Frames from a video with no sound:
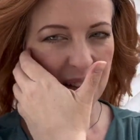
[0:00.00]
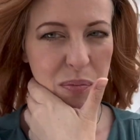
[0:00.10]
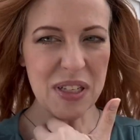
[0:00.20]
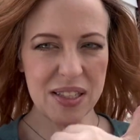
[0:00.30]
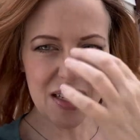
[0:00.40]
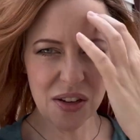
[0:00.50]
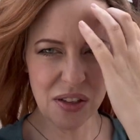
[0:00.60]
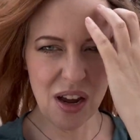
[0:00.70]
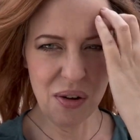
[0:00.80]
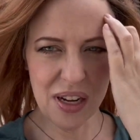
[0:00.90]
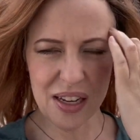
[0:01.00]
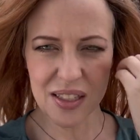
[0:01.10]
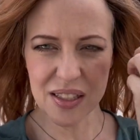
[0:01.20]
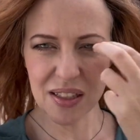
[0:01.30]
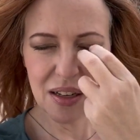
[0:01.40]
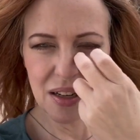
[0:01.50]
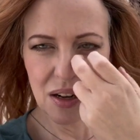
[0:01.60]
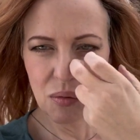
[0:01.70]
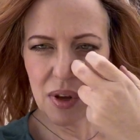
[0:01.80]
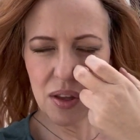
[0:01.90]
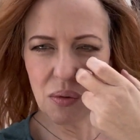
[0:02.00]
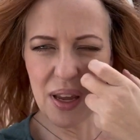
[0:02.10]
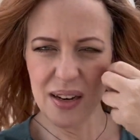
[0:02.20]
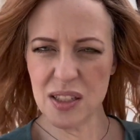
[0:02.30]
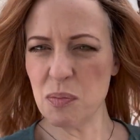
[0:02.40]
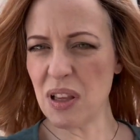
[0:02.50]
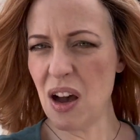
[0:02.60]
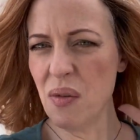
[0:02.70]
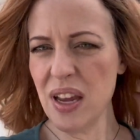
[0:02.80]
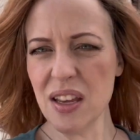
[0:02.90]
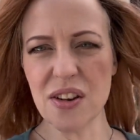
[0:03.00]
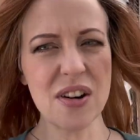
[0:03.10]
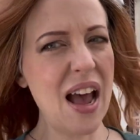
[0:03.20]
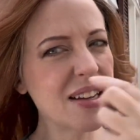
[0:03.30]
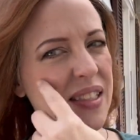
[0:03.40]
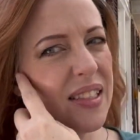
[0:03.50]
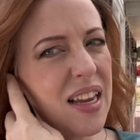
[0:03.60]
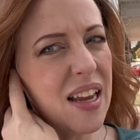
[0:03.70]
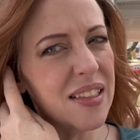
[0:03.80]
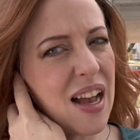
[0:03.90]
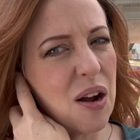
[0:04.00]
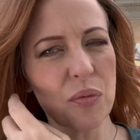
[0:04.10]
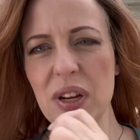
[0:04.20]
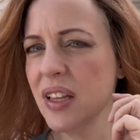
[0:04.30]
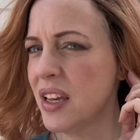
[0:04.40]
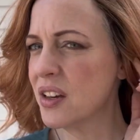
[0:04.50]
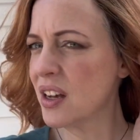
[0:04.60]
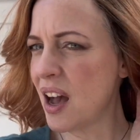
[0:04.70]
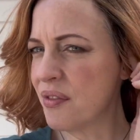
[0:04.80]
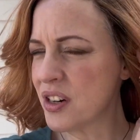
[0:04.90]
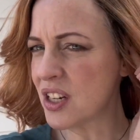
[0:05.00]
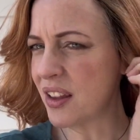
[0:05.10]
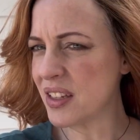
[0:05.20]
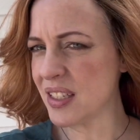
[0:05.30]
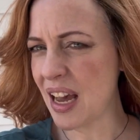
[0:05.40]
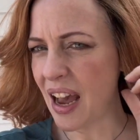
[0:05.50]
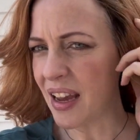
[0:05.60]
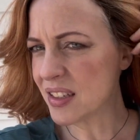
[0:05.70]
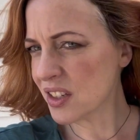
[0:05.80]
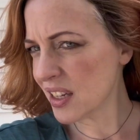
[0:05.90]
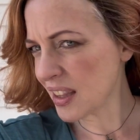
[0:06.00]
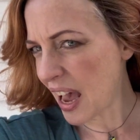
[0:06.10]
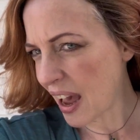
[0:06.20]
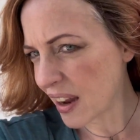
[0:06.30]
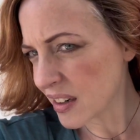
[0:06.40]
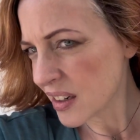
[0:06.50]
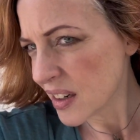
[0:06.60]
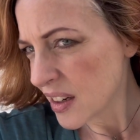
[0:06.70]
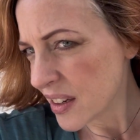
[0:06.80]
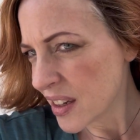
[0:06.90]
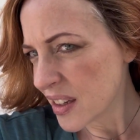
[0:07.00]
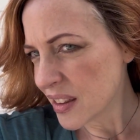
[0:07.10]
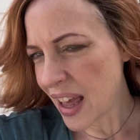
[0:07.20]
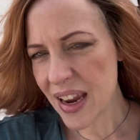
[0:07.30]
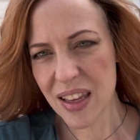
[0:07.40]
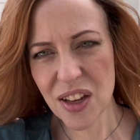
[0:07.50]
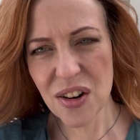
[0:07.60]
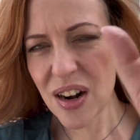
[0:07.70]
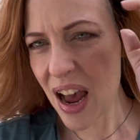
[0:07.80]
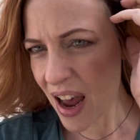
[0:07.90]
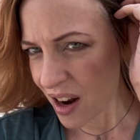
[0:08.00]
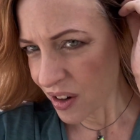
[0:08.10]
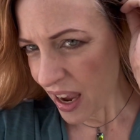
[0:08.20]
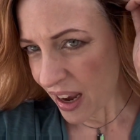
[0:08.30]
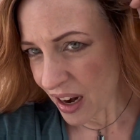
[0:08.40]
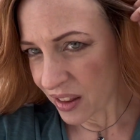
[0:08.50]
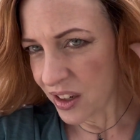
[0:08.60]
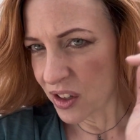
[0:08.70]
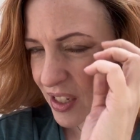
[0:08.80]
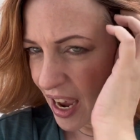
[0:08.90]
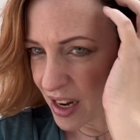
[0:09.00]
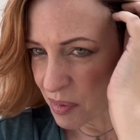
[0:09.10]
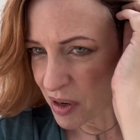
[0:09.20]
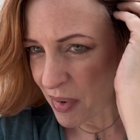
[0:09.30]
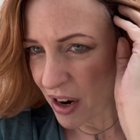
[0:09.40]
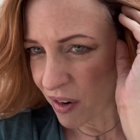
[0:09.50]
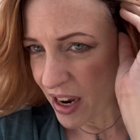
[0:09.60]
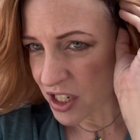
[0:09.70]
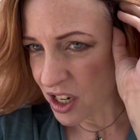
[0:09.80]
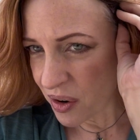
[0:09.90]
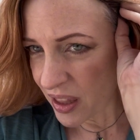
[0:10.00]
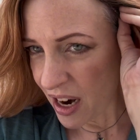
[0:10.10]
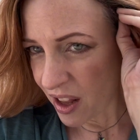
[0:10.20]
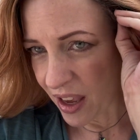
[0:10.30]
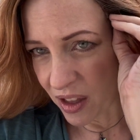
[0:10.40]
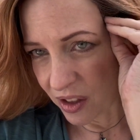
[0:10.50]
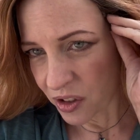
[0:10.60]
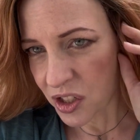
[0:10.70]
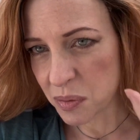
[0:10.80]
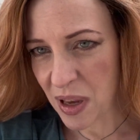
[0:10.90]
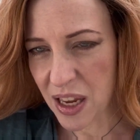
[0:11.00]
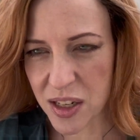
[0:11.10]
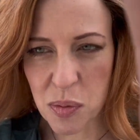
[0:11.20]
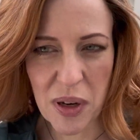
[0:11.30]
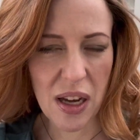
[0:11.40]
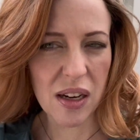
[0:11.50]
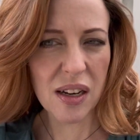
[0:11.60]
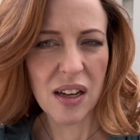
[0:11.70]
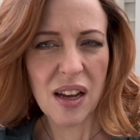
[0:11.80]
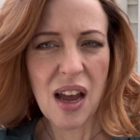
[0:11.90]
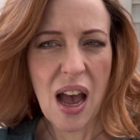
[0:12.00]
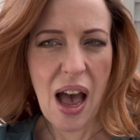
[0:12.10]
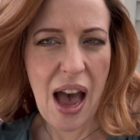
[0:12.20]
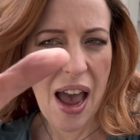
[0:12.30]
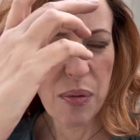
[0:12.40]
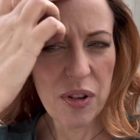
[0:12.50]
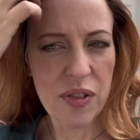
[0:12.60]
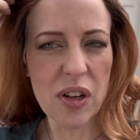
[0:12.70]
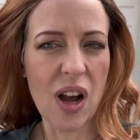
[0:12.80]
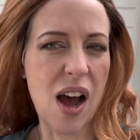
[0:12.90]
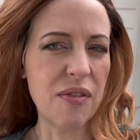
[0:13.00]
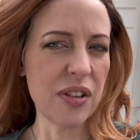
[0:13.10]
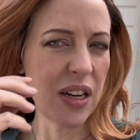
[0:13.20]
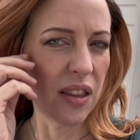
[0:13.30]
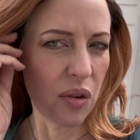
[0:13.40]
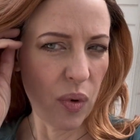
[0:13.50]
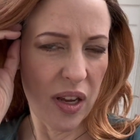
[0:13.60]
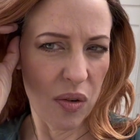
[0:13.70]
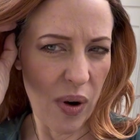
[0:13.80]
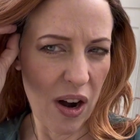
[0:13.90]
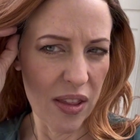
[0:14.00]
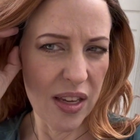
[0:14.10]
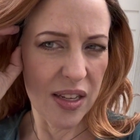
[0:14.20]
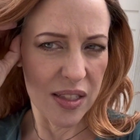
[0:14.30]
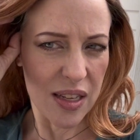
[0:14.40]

But see, you'll notice when the wind is blowing, it's got really good coverage on the sides. Look at that. Like you're not, okay, I got a little tiny bit of my gray showing there, like a little smidge, but I would feel confident in the wind wearing this.